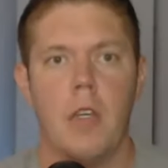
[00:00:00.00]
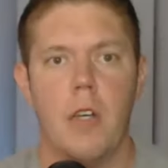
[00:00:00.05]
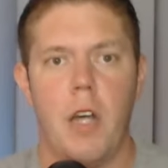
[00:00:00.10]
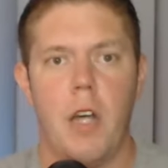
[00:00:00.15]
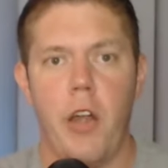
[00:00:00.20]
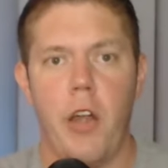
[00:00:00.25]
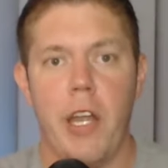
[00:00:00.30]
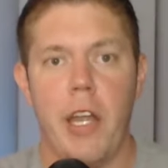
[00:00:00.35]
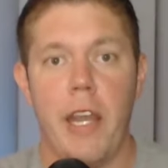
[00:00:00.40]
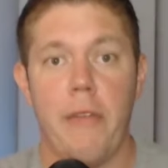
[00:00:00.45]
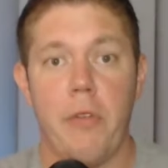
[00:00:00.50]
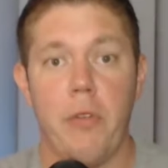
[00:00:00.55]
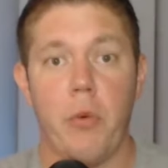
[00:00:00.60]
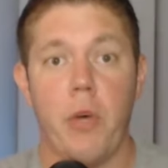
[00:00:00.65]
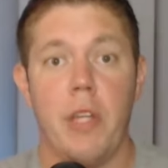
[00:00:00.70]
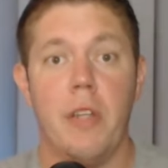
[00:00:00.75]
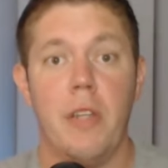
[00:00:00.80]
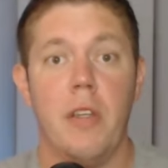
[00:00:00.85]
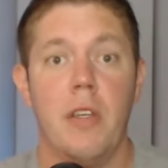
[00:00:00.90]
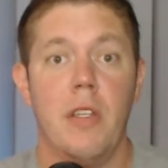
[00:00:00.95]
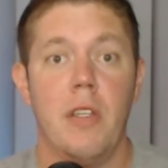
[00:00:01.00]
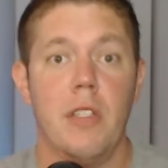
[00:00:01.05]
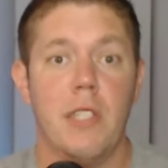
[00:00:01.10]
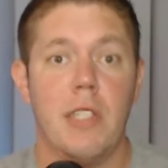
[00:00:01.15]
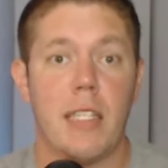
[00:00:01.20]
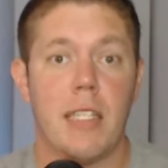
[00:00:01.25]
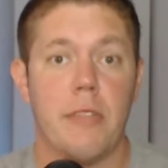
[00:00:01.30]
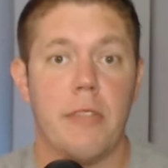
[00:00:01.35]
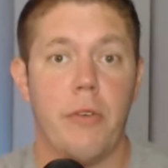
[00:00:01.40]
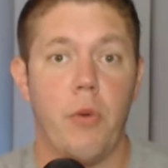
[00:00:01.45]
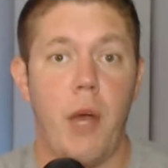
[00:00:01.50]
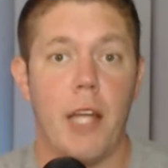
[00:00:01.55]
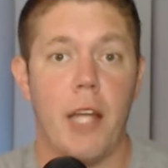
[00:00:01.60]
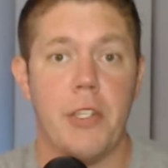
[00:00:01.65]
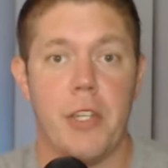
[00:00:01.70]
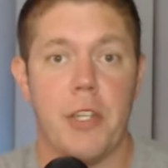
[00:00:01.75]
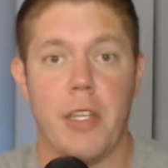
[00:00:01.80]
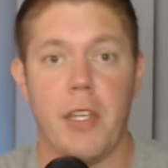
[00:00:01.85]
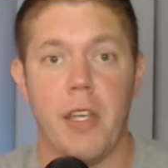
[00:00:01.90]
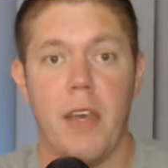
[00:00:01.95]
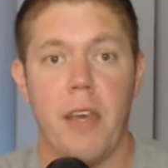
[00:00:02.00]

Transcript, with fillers: All right, everyone. Thanks for watching.